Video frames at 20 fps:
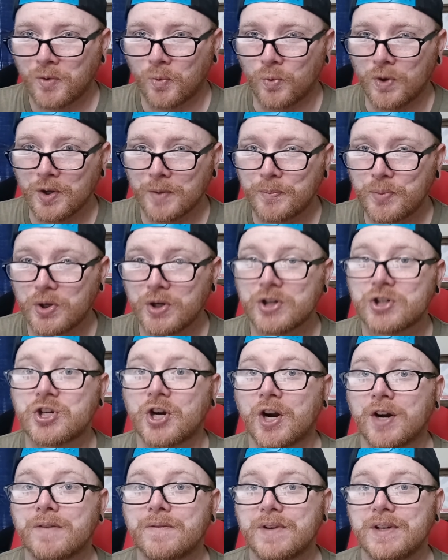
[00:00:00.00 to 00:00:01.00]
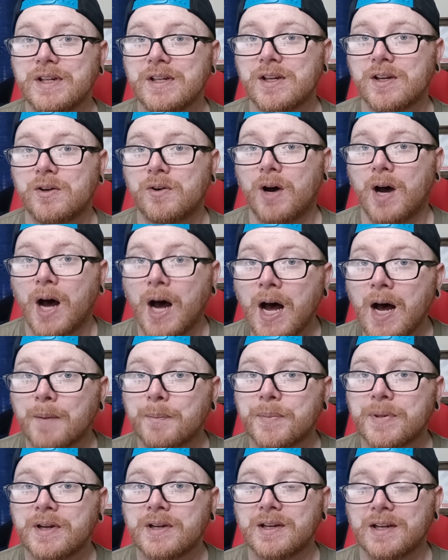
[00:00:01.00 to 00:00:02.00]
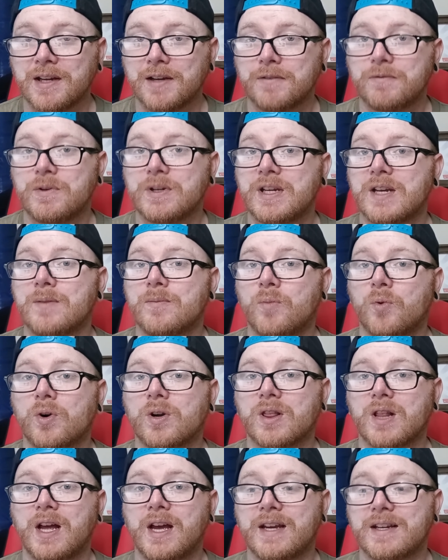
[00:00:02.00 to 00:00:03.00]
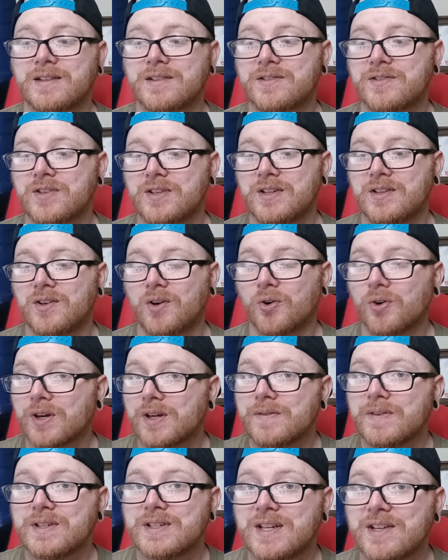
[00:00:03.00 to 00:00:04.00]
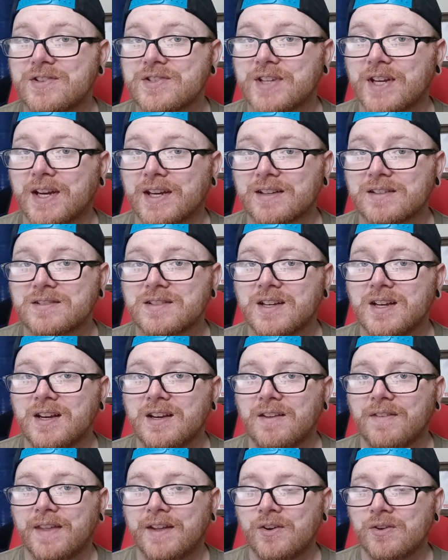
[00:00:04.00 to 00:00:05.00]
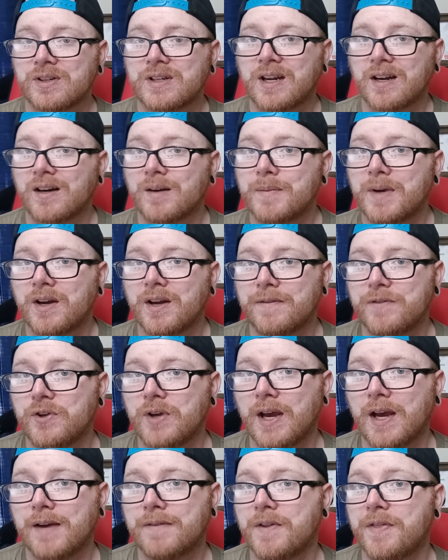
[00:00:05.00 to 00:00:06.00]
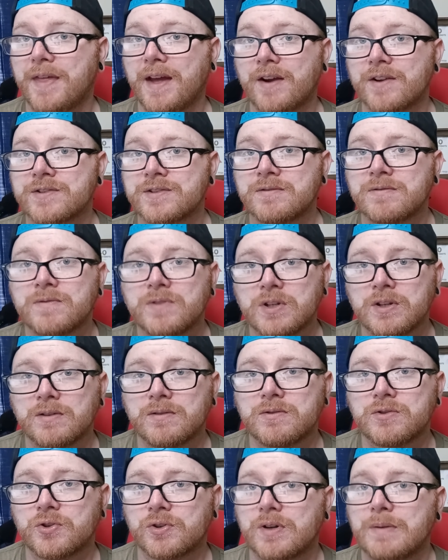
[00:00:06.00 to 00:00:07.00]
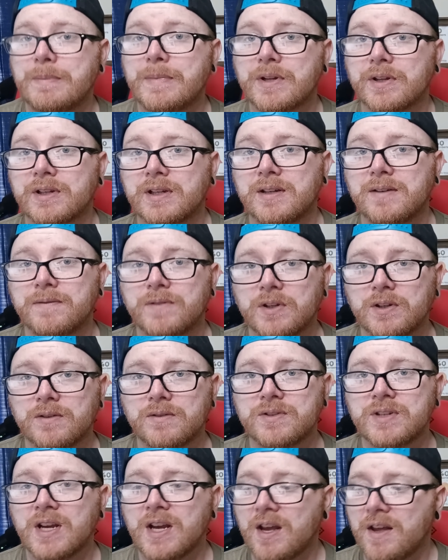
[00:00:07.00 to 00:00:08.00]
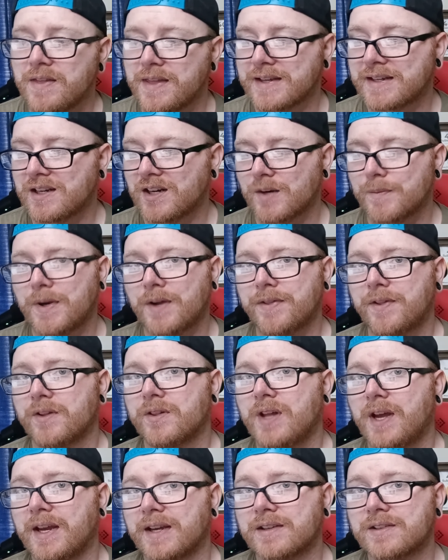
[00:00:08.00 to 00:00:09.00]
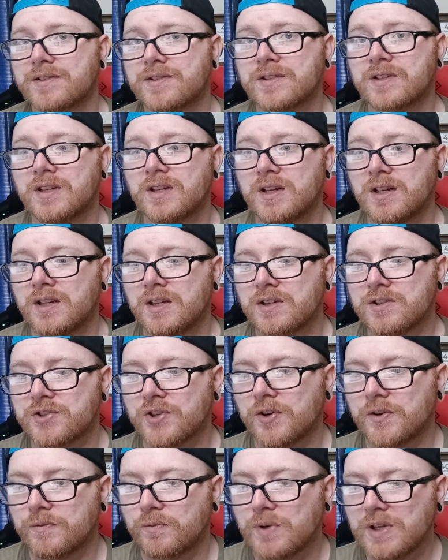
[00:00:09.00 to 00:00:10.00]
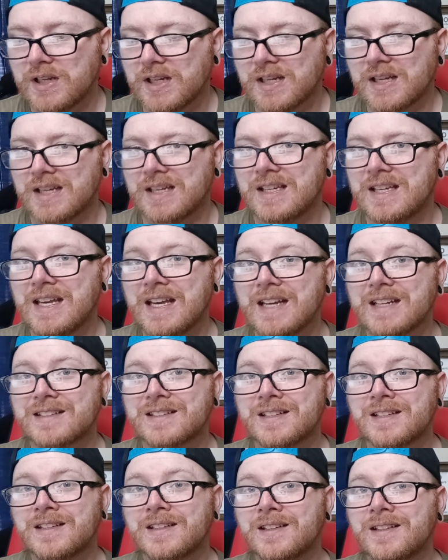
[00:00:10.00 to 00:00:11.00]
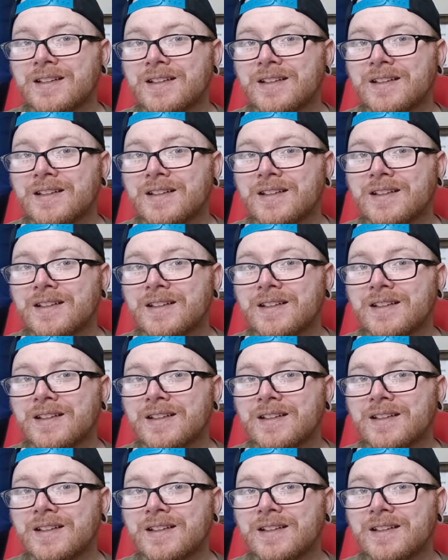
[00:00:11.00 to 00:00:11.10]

will push our video up if we get more likes or even dislikes. They don't care about if you have a thousand views or a million views. They care about the likes. So if we can get